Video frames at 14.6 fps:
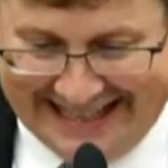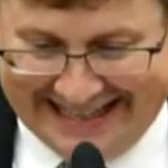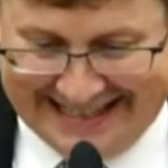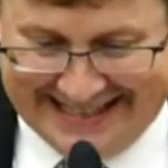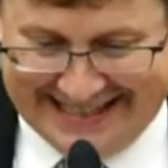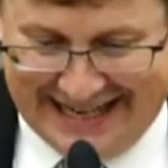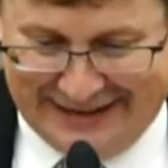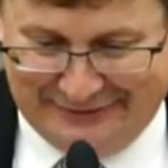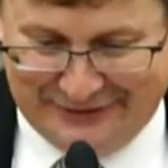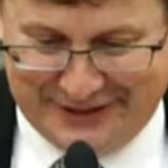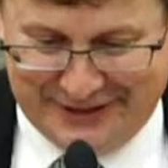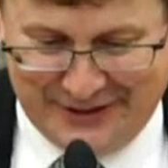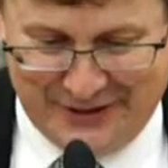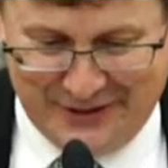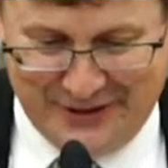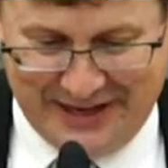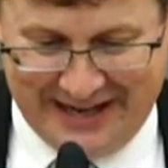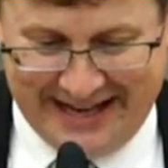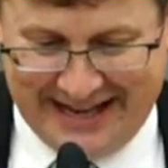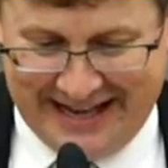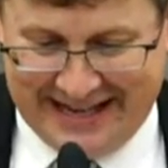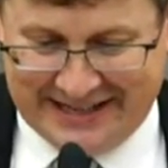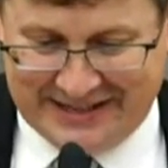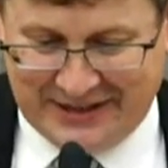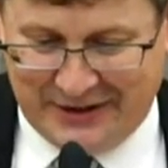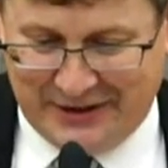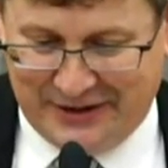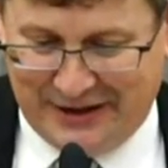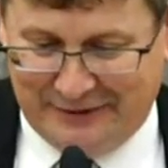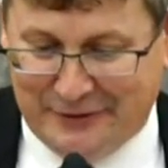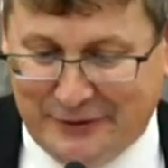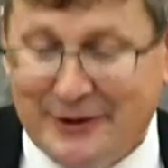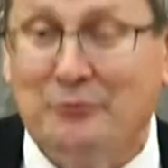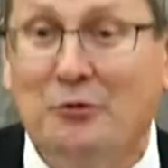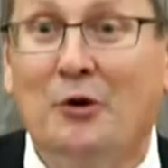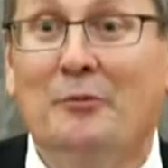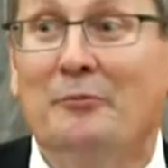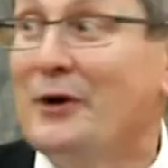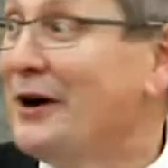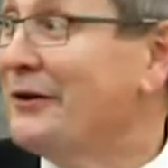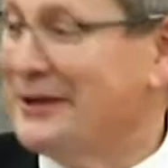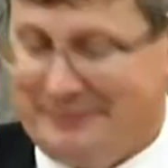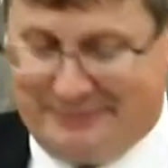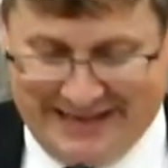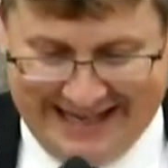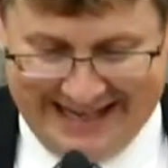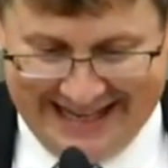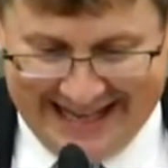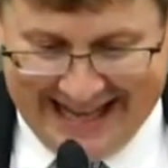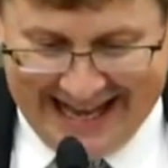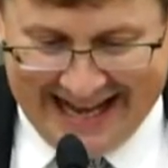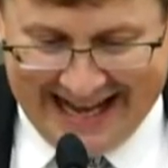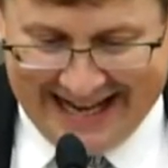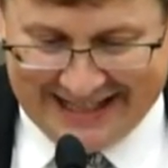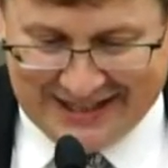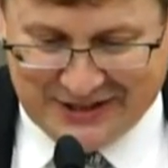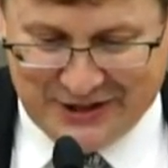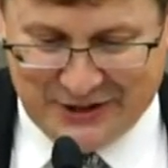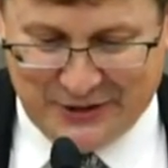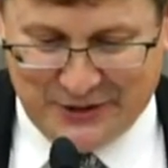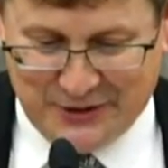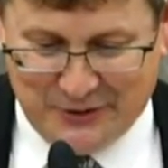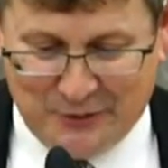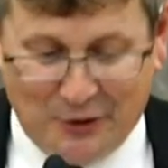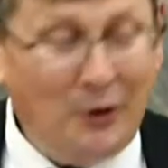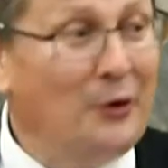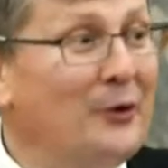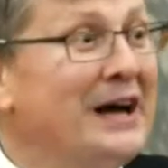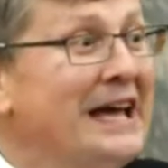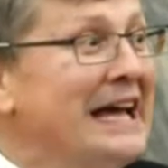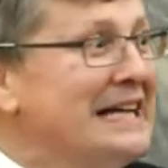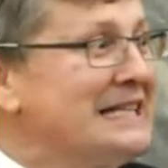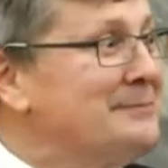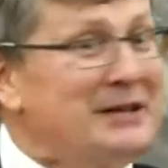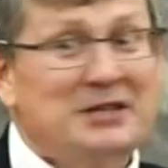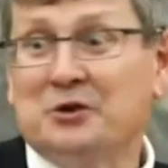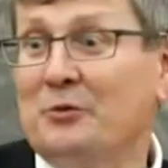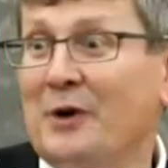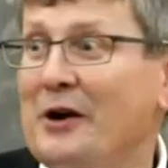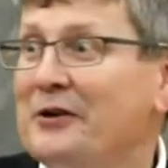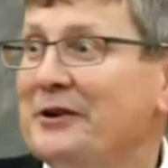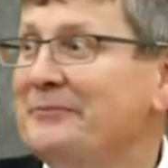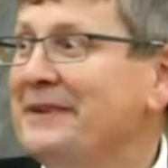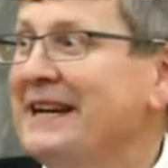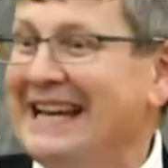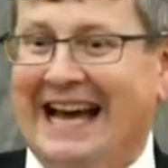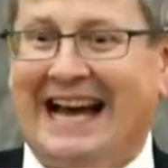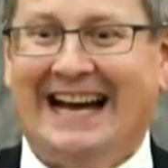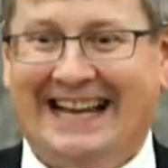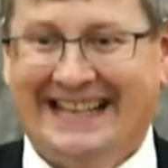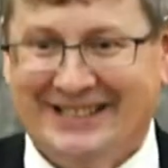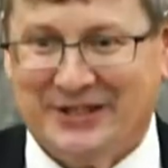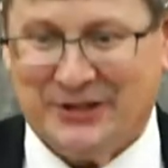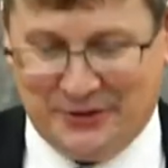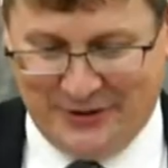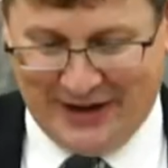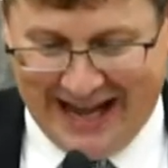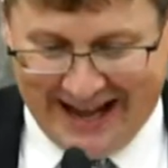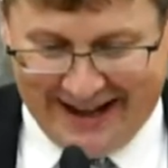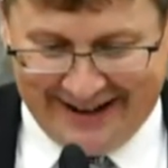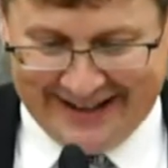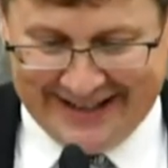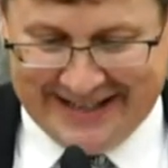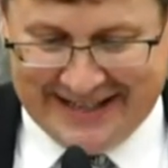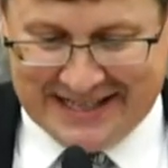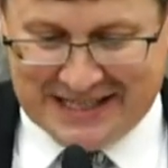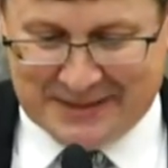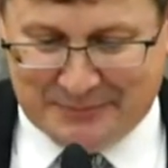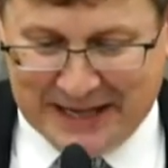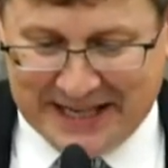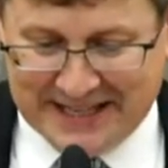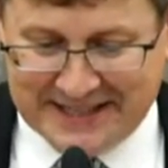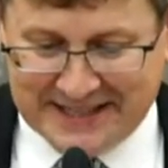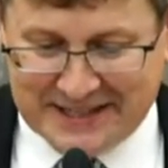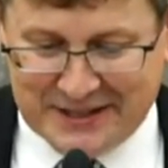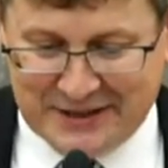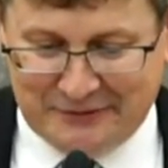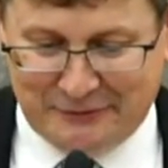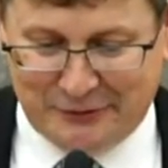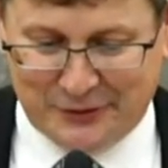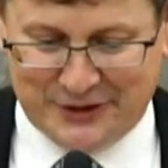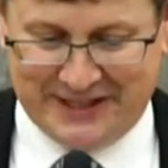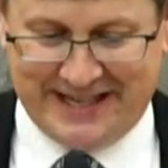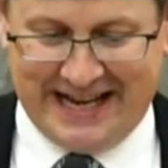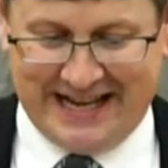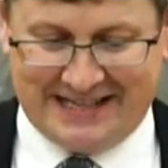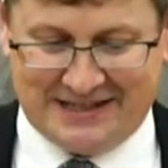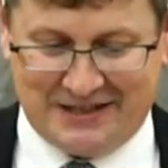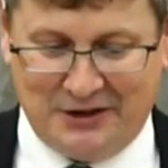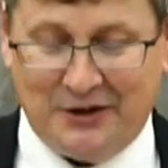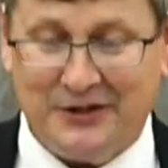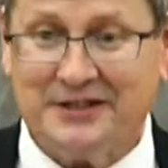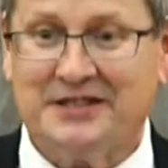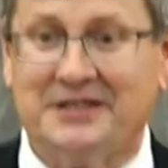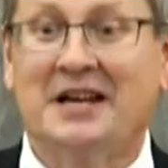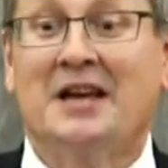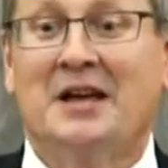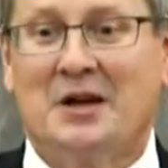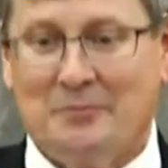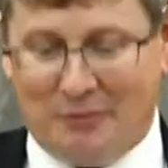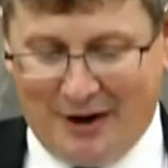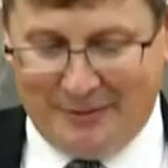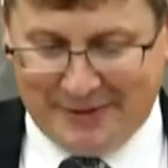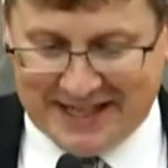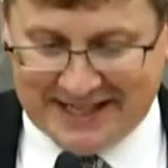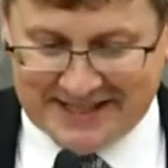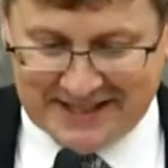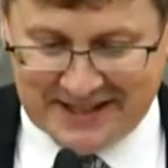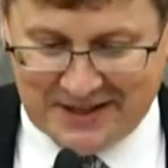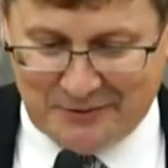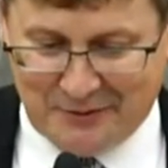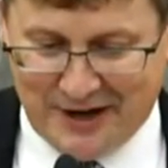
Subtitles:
this afternoon. So a very warm welcome to you all. A special welcome to our speakers for today's launch. Prime Minister, the